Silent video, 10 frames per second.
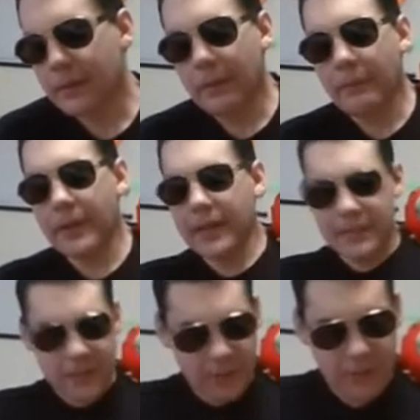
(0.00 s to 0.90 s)
but yeah,
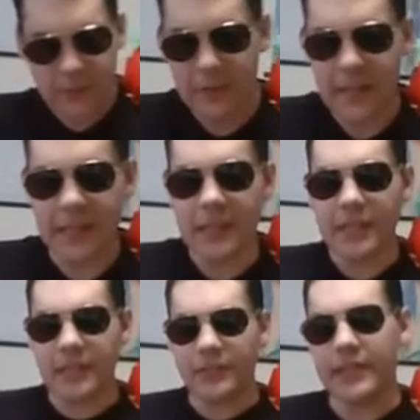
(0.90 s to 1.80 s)
so in
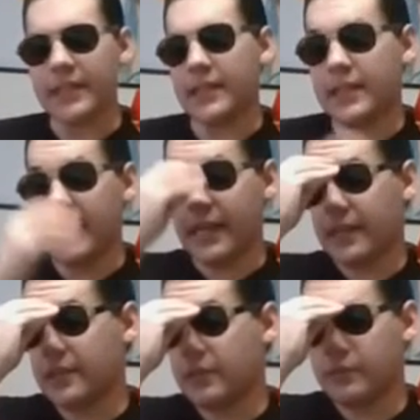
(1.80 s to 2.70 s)
theory that
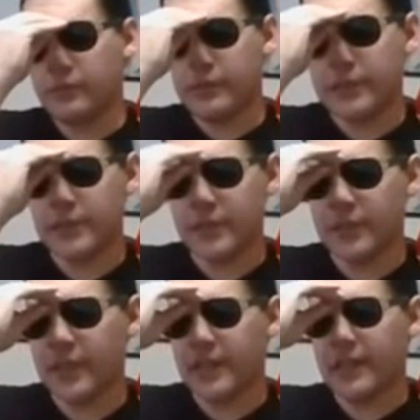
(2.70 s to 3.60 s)
was a good
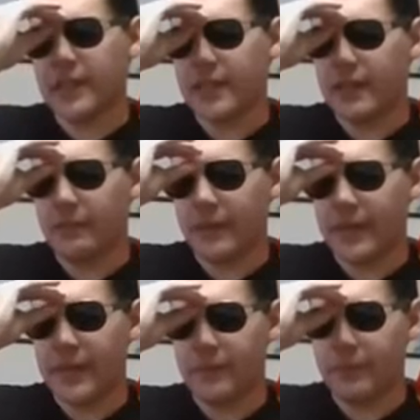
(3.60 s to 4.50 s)
idea, but
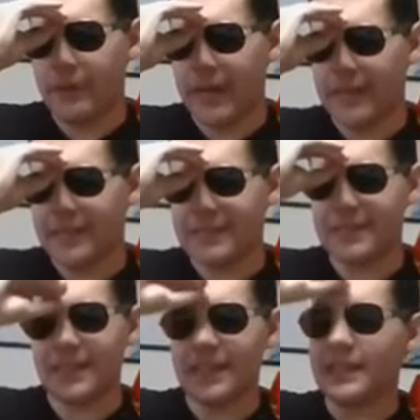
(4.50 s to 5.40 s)
in practice
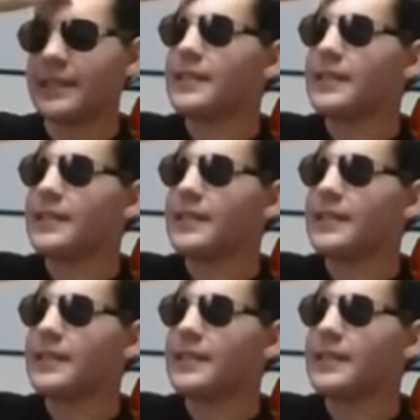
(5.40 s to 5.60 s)
like